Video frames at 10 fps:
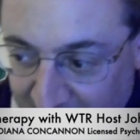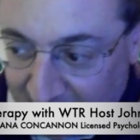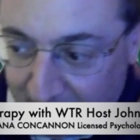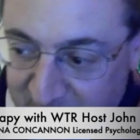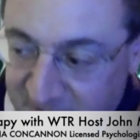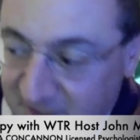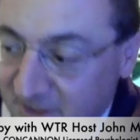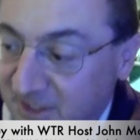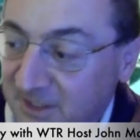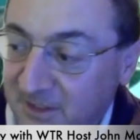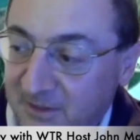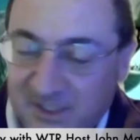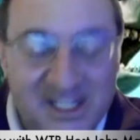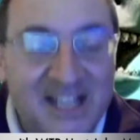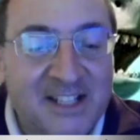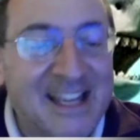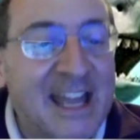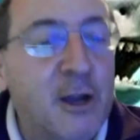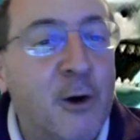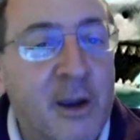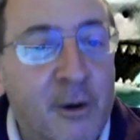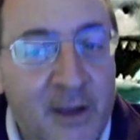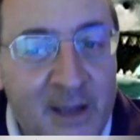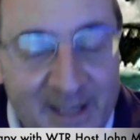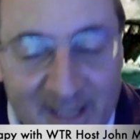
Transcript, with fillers: campuses in the San Diego area, I